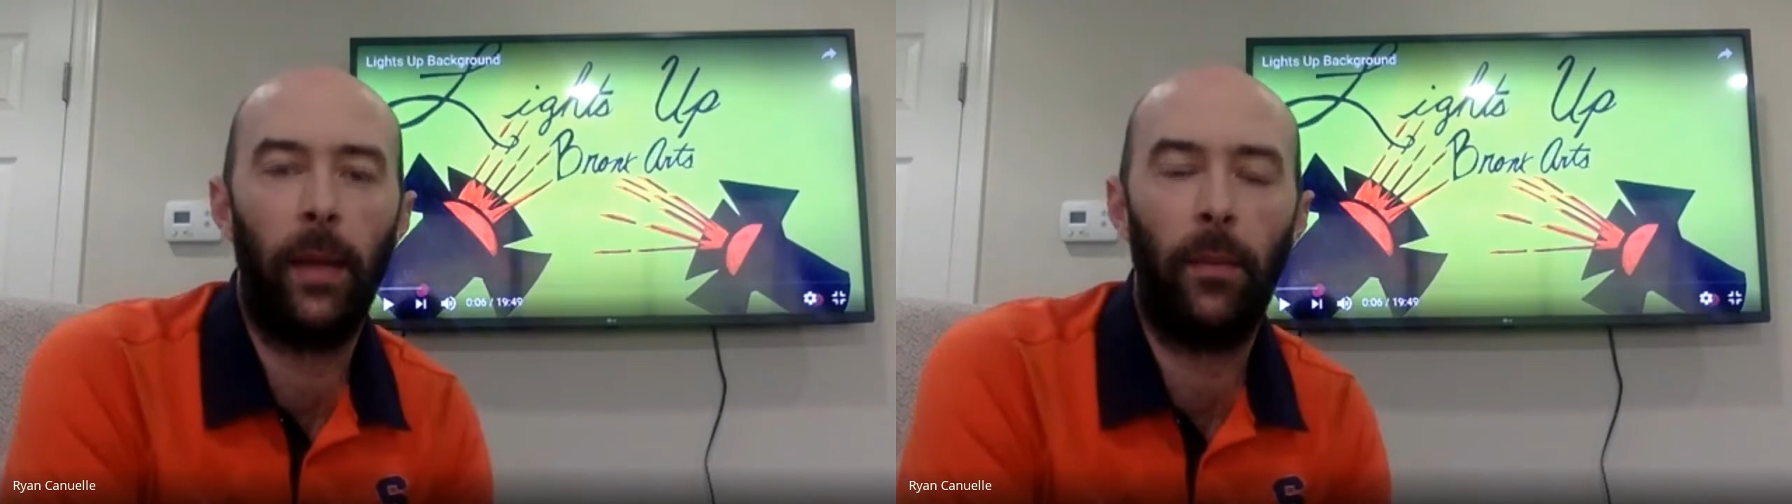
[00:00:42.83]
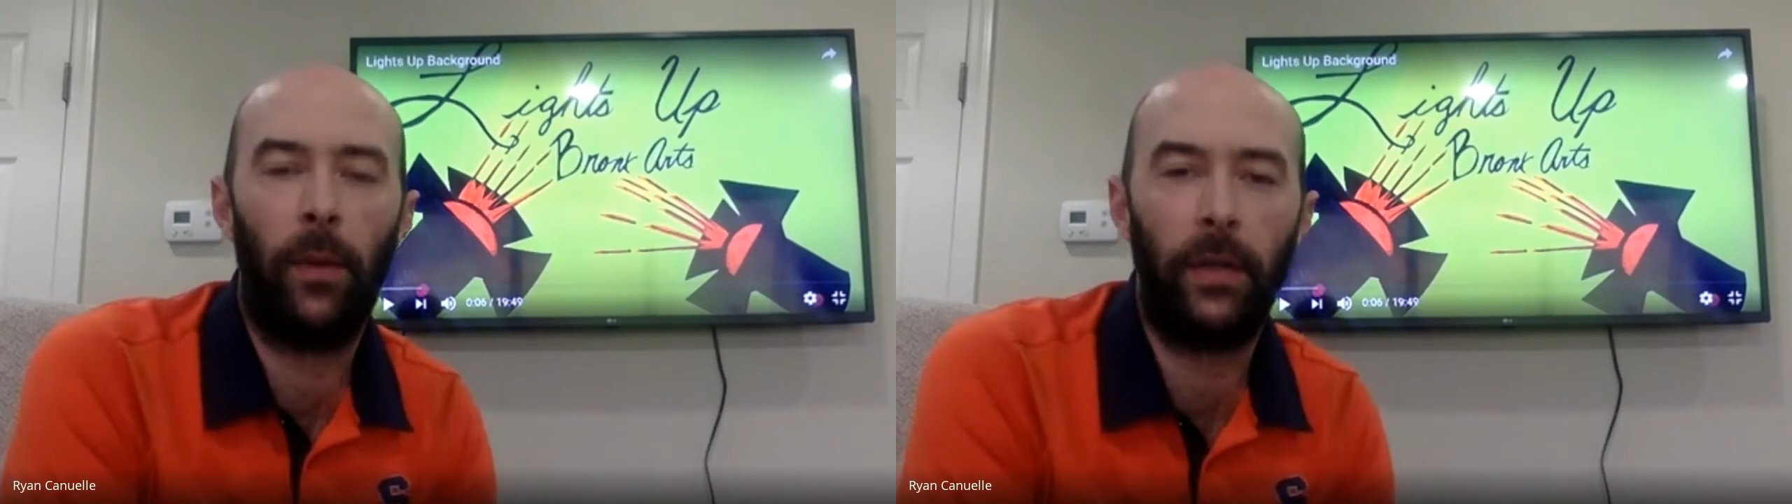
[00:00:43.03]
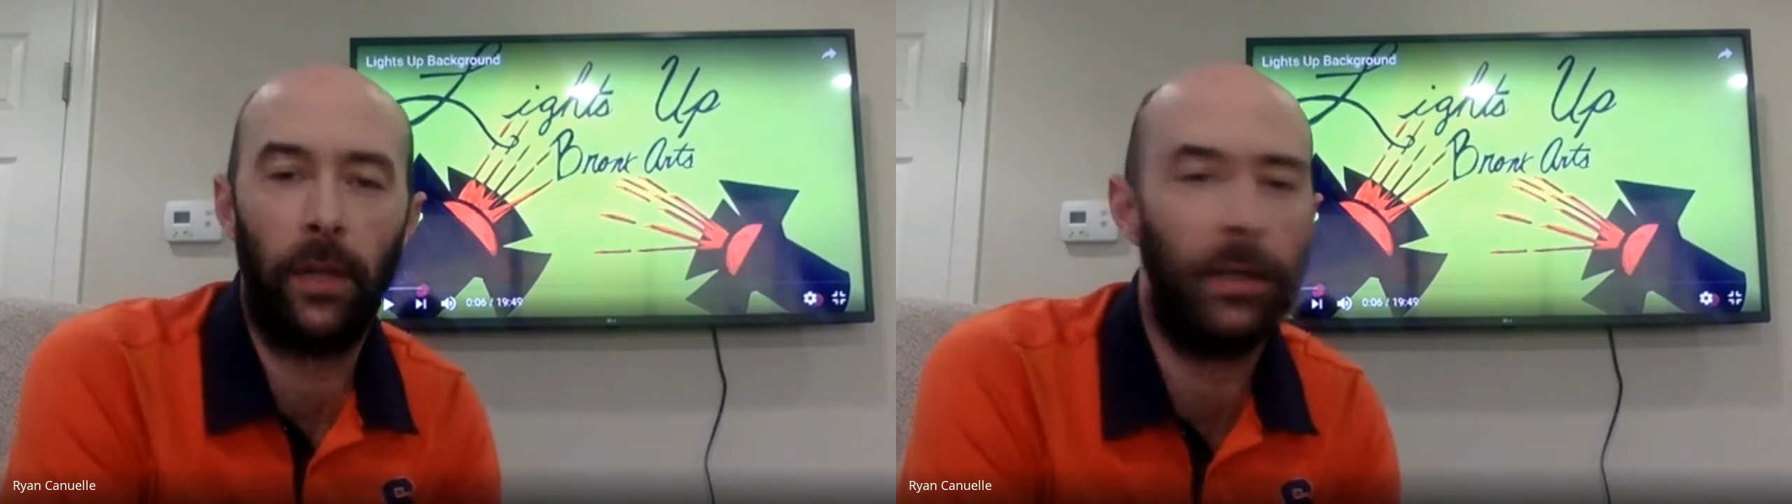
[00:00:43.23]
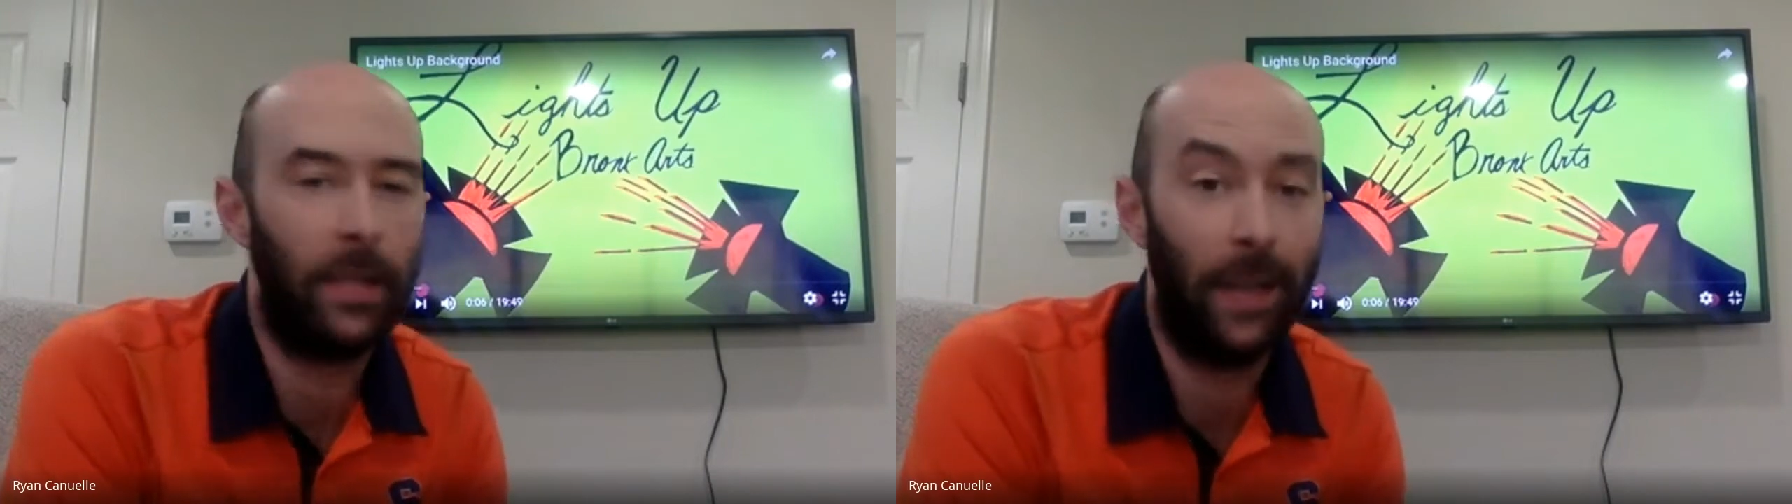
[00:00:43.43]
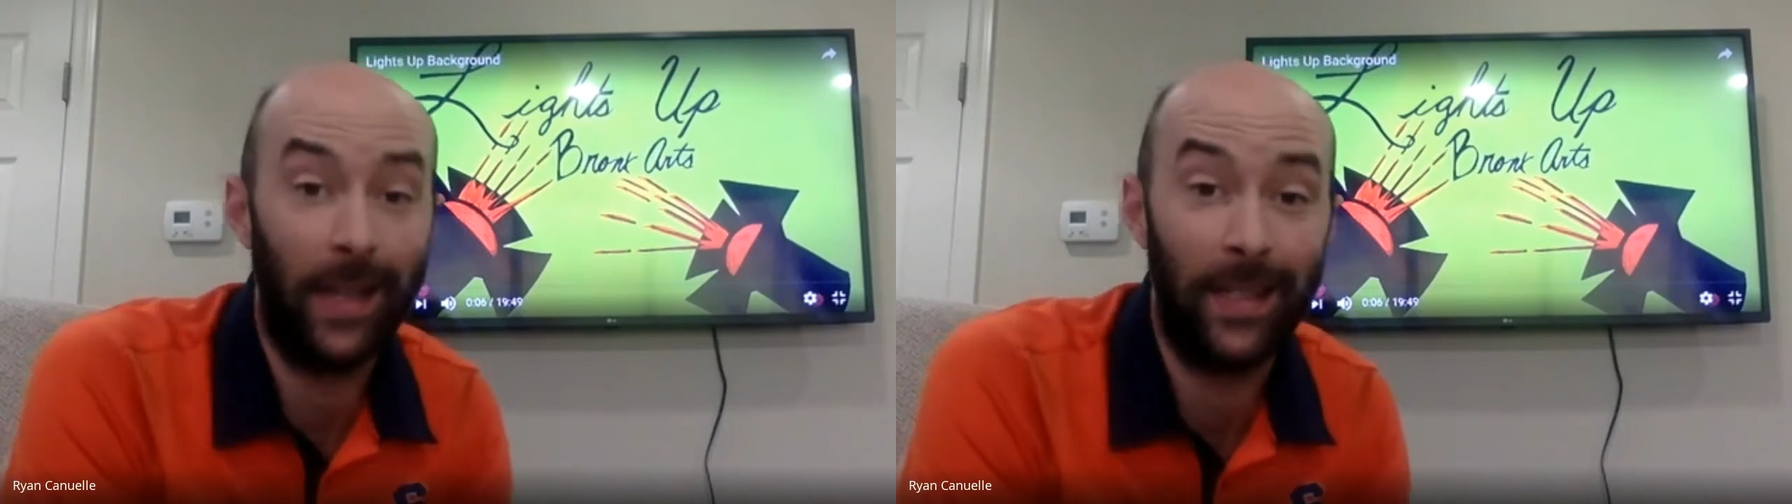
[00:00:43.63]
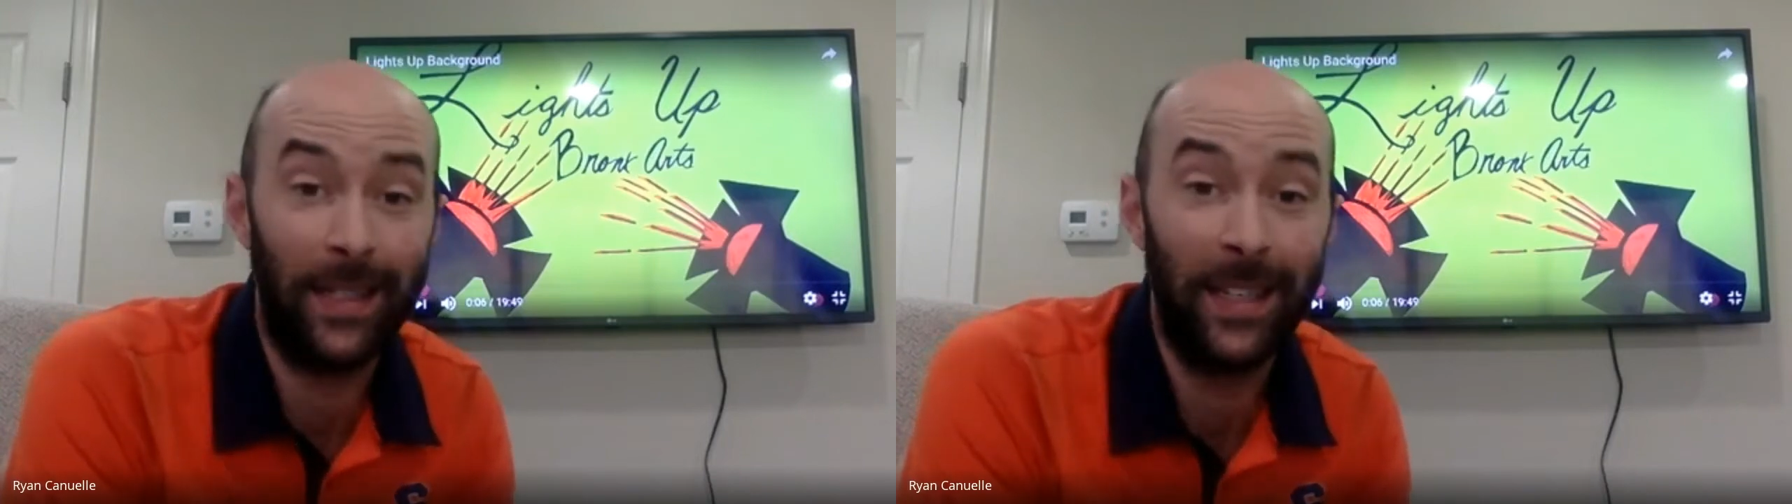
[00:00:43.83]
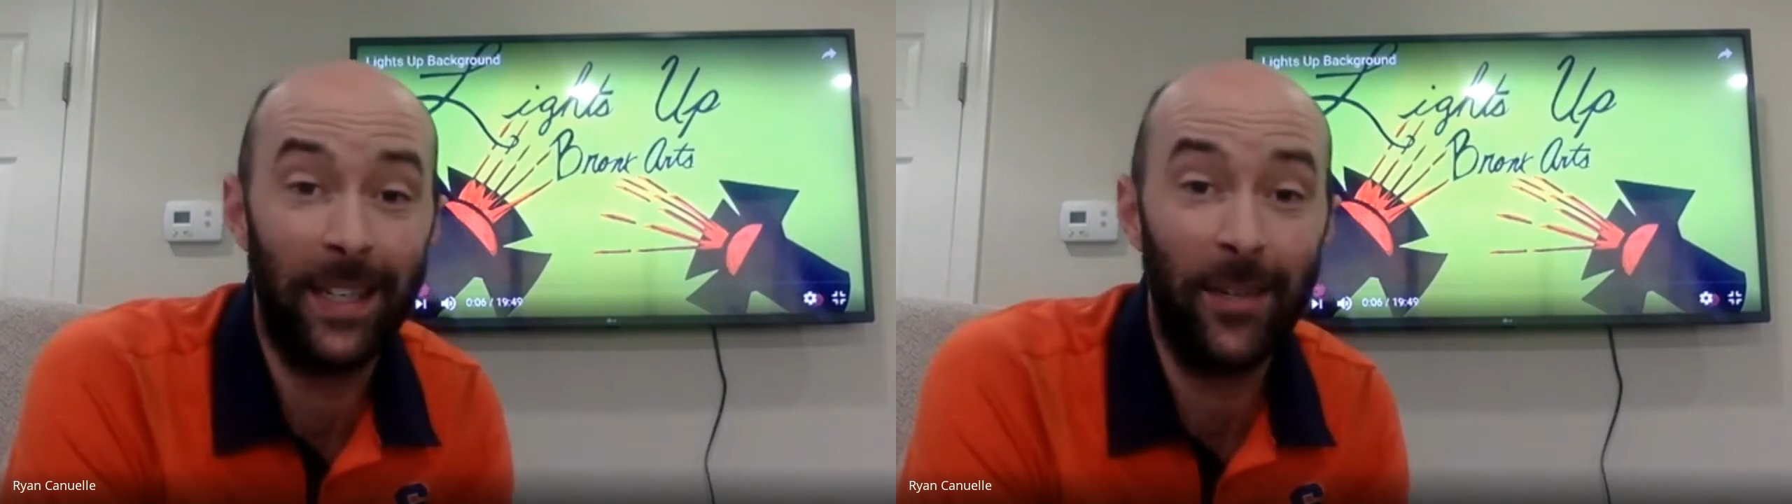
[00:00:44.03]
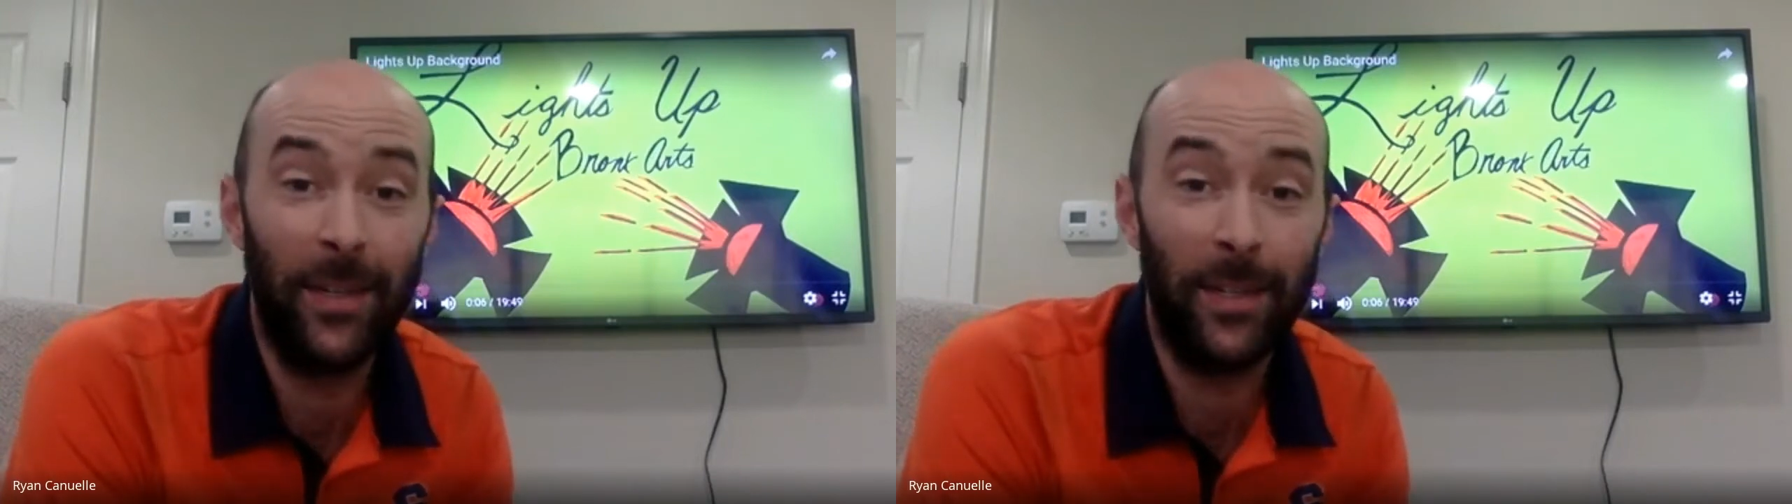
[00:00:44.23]
And Bronx Arts, nice to see
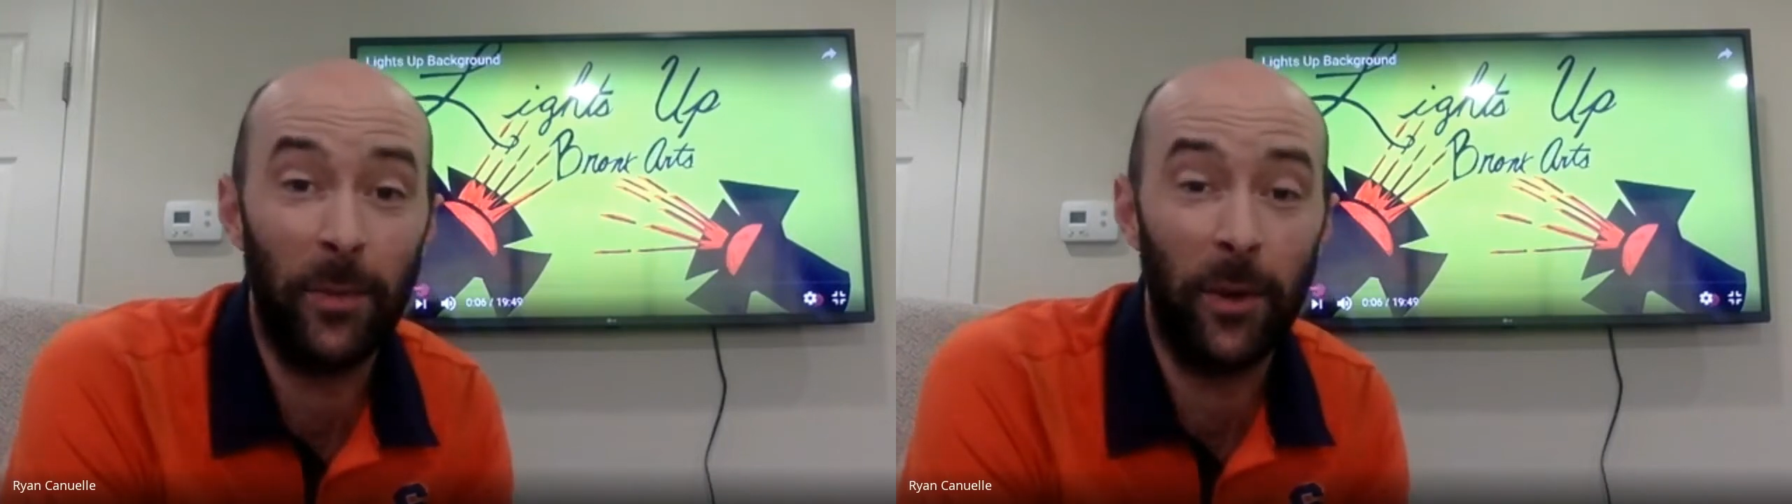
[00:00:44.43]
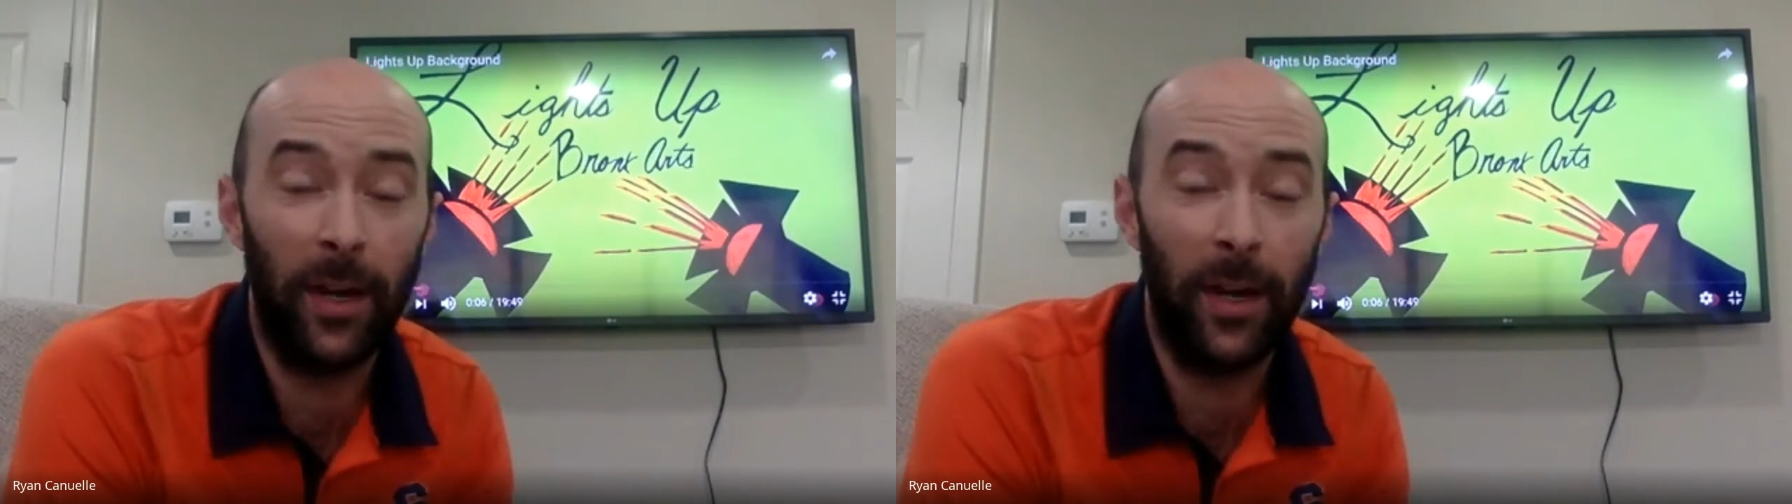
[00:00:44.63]
you this morning.